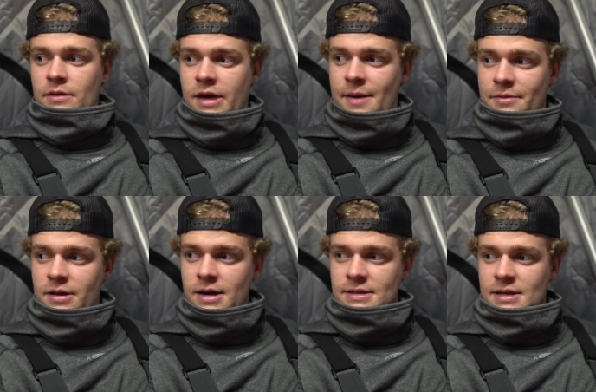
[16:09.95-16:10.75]

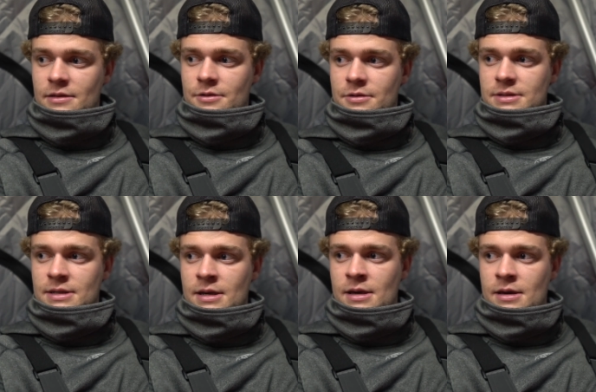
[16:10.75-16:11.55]
capitalize on
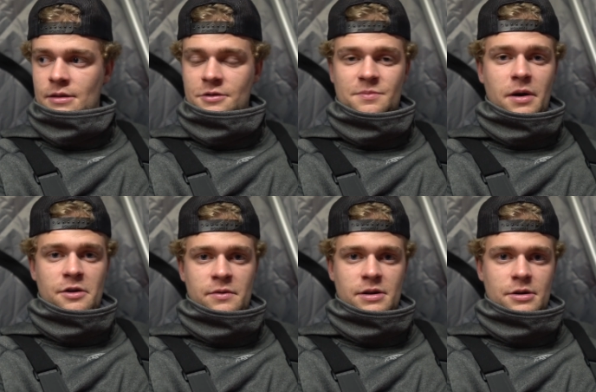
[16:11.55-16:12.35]
those those
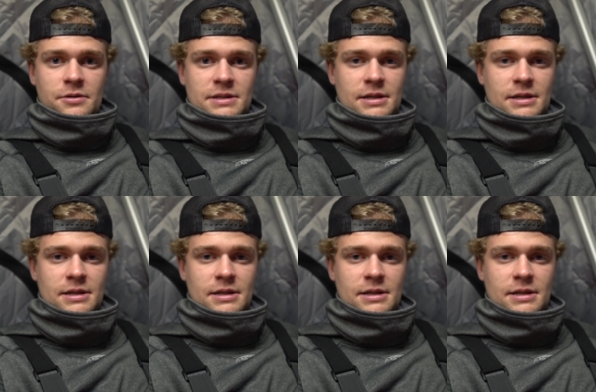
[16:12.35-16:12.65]
bite windows.